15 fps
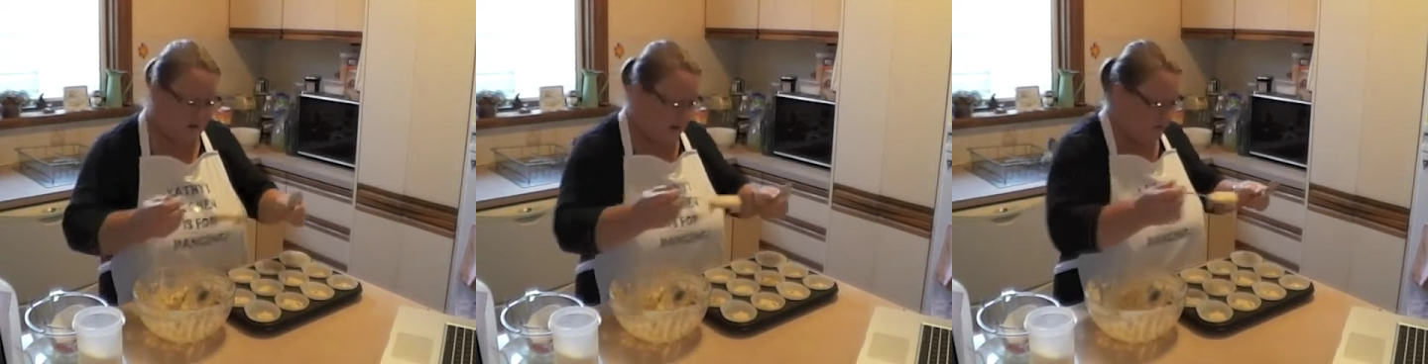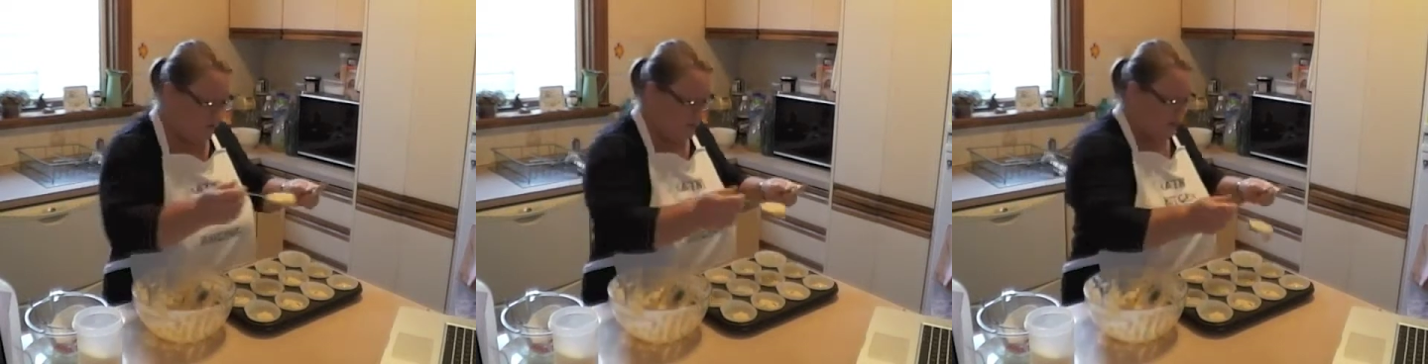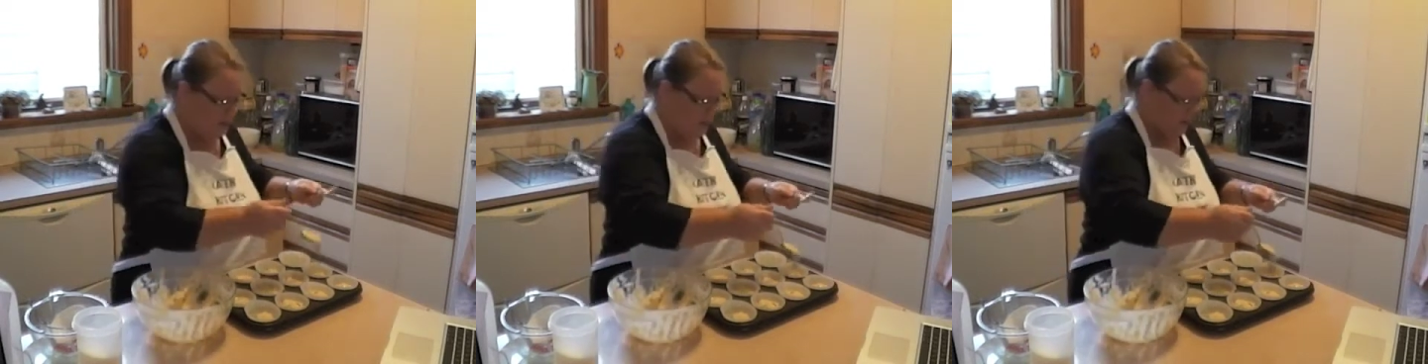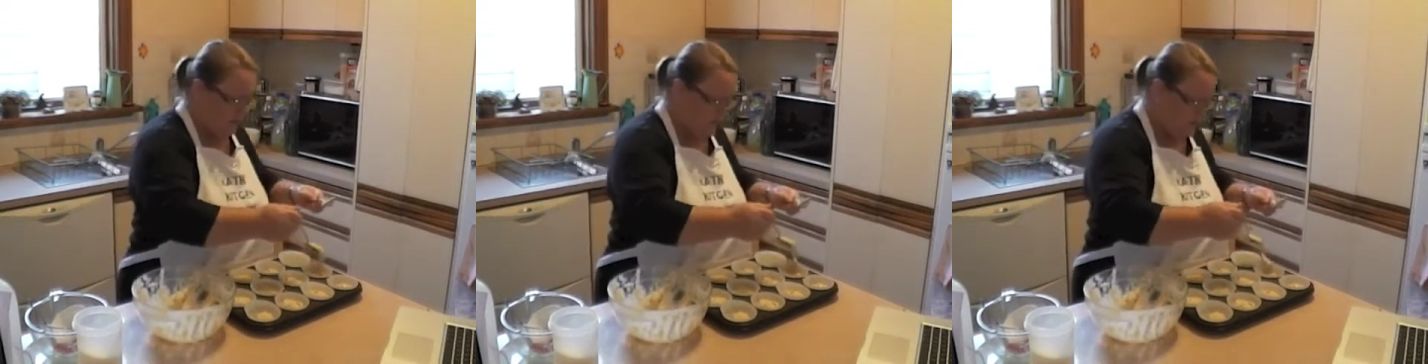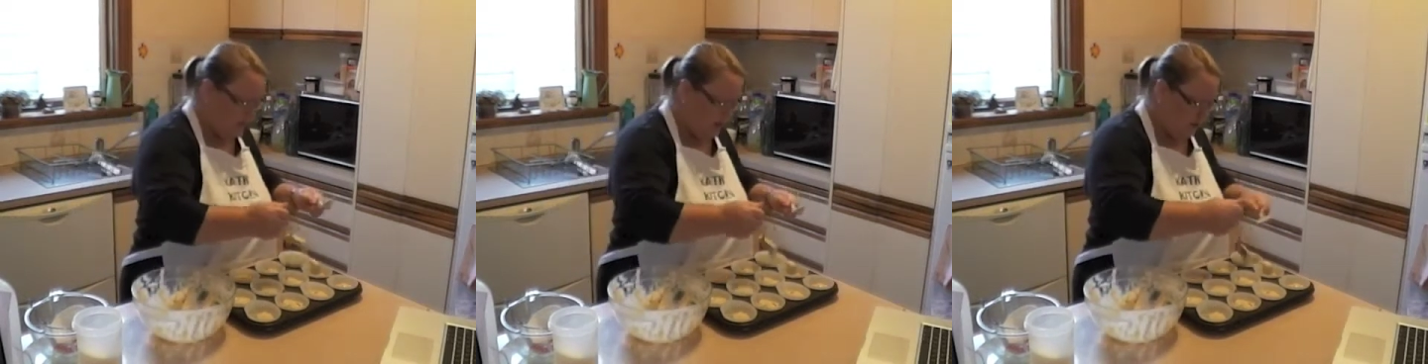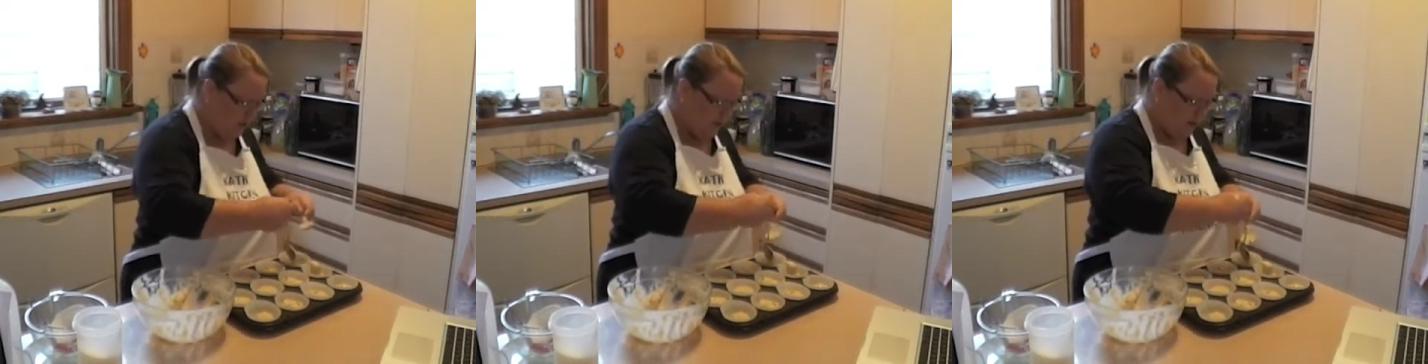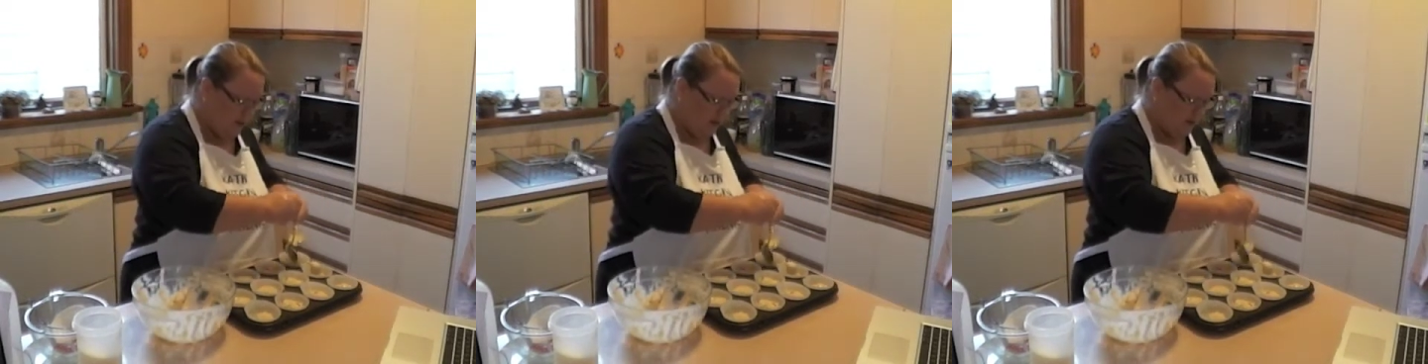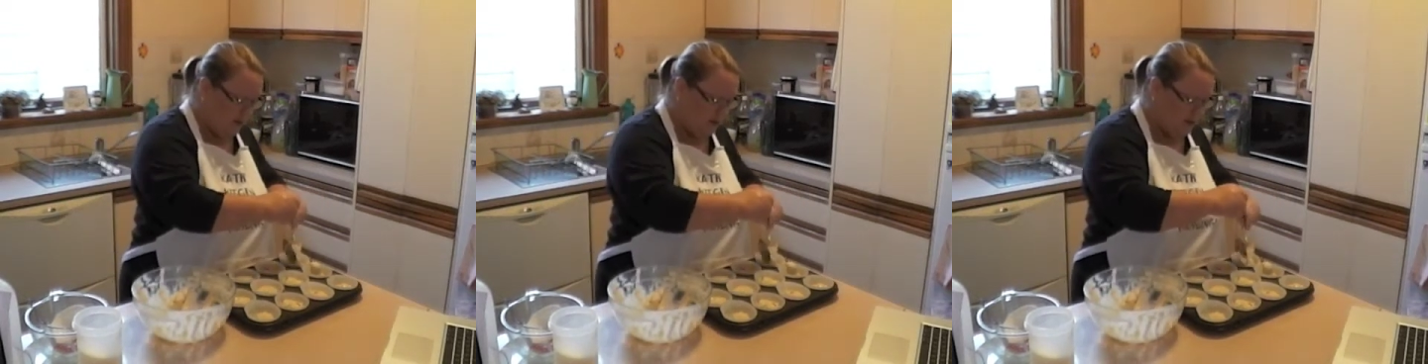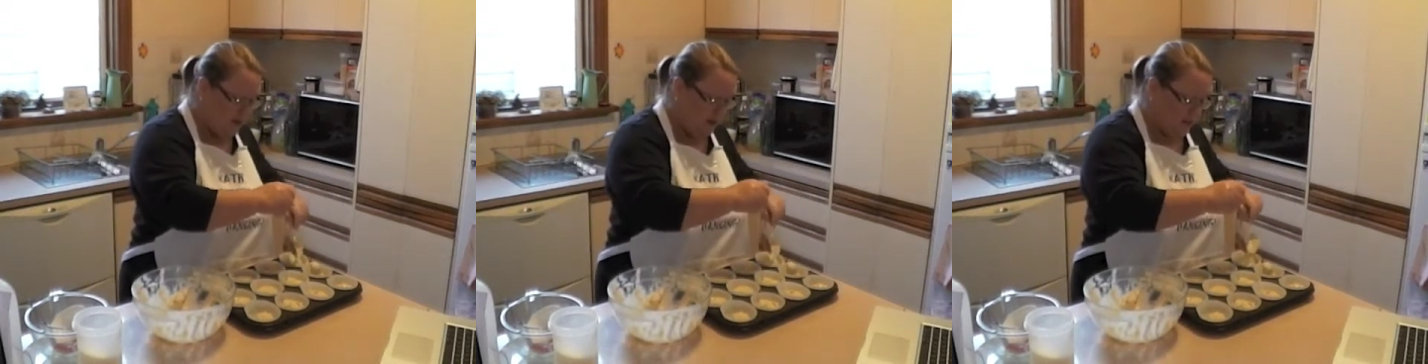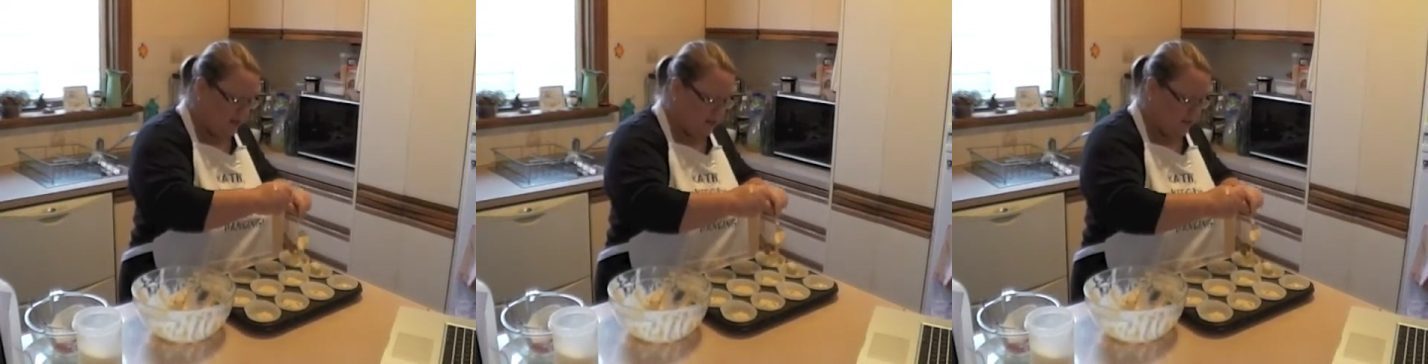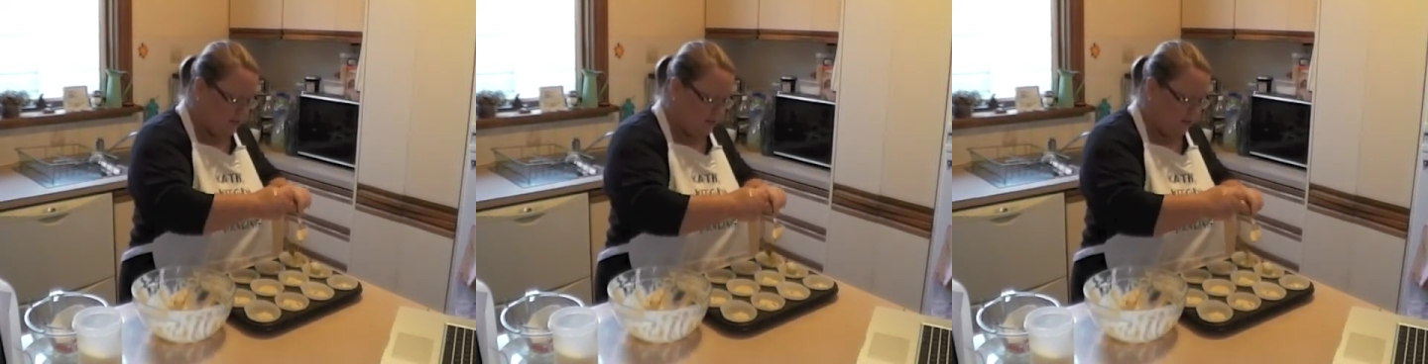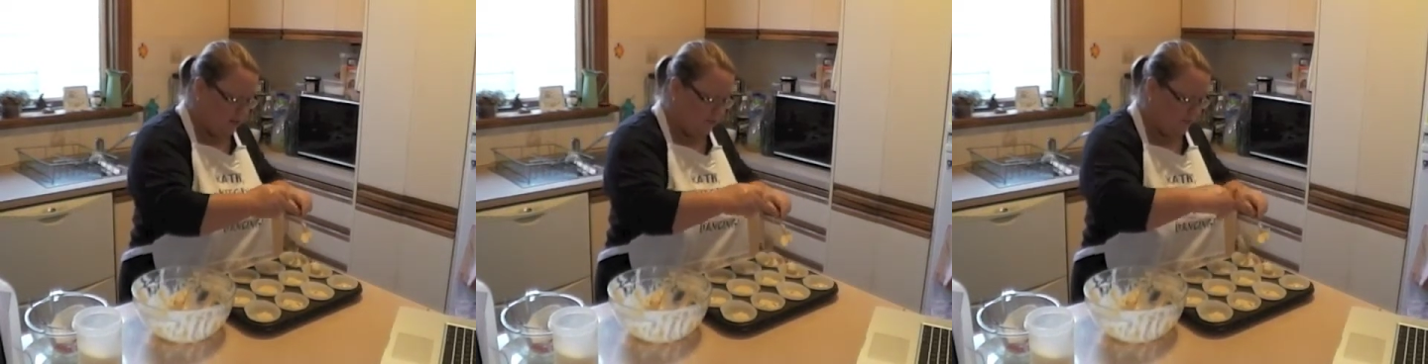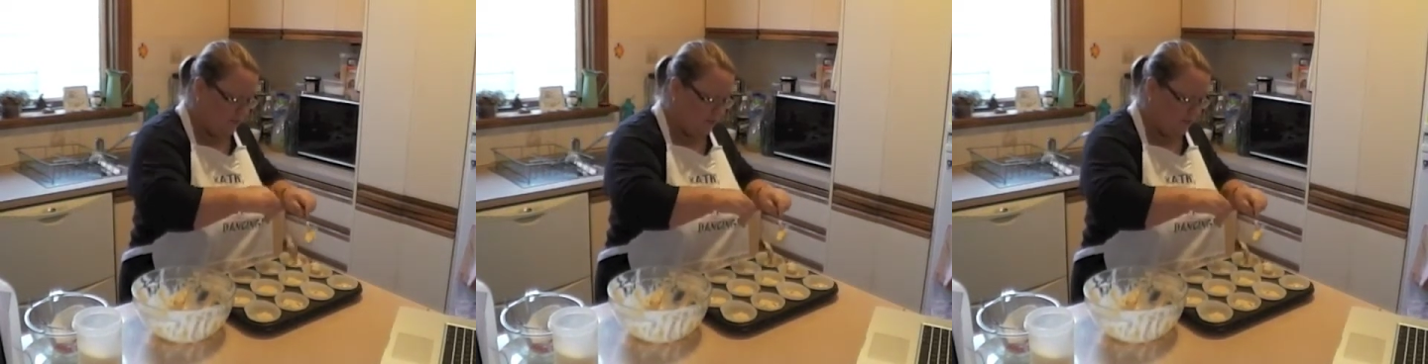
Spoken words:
And when the muffins are ready, they'll start to smell.